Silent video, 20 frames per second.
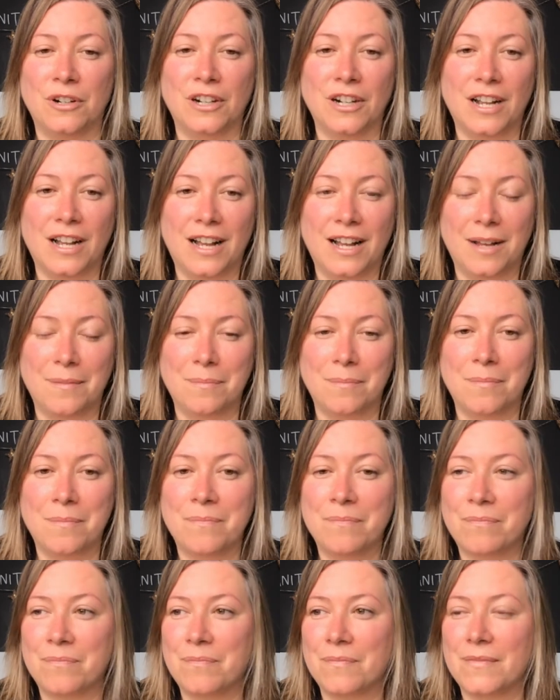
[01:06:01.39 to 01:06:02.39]
or
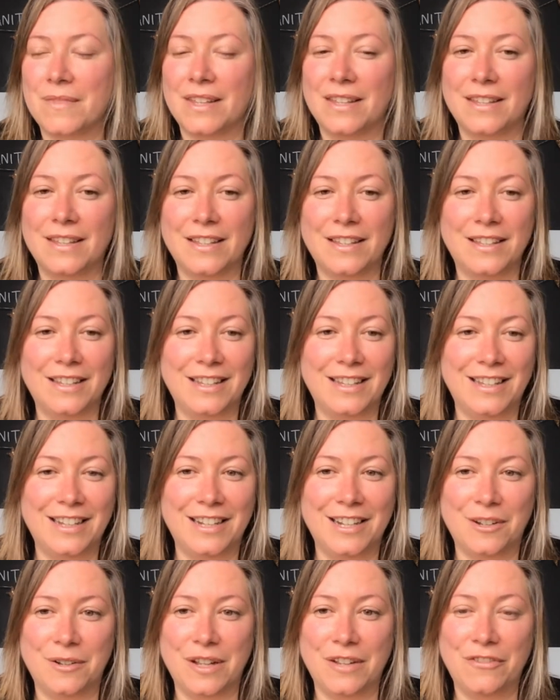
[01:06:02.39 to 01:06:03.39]

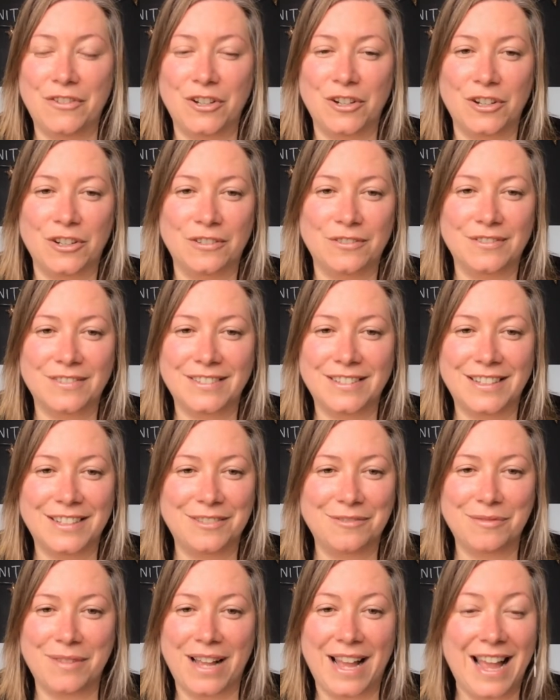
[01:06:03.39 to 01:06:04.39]
you know, if you're
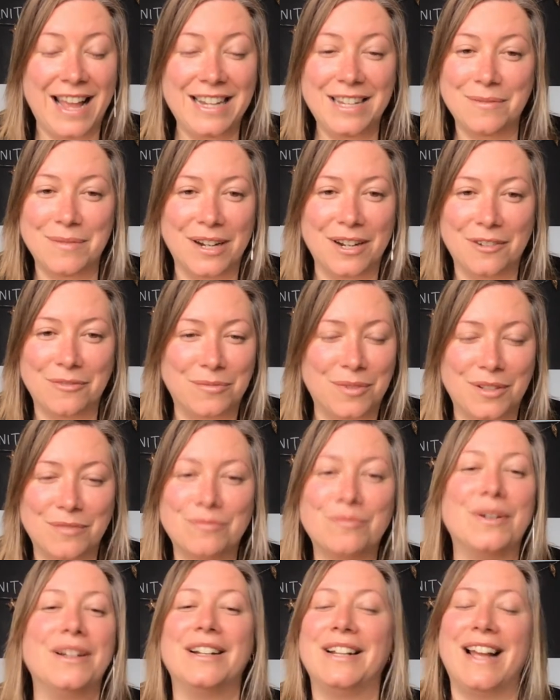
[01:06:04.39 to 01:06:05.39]
anywhere,
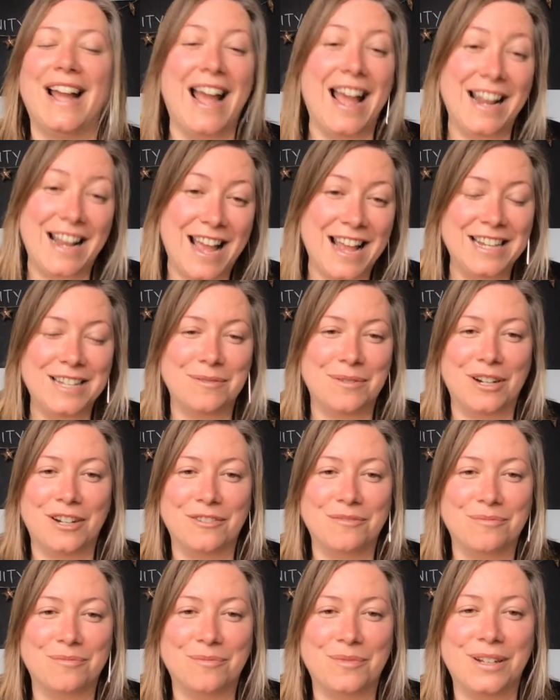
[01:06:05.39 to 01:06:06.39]
well,
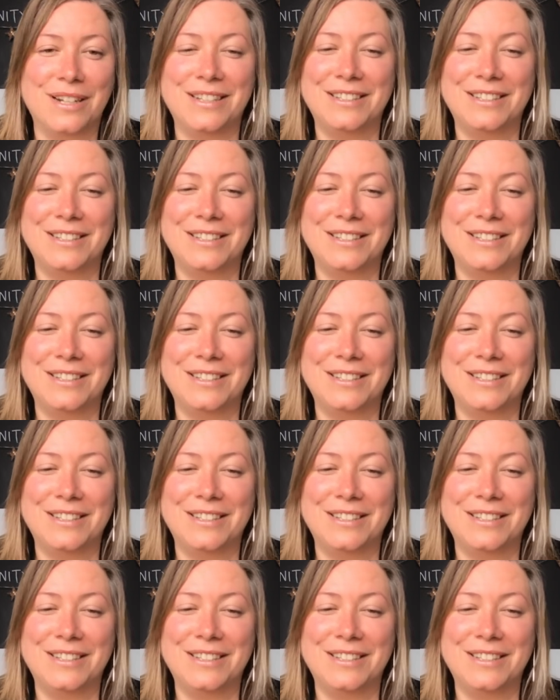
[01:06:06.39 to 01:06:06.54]
anywhere,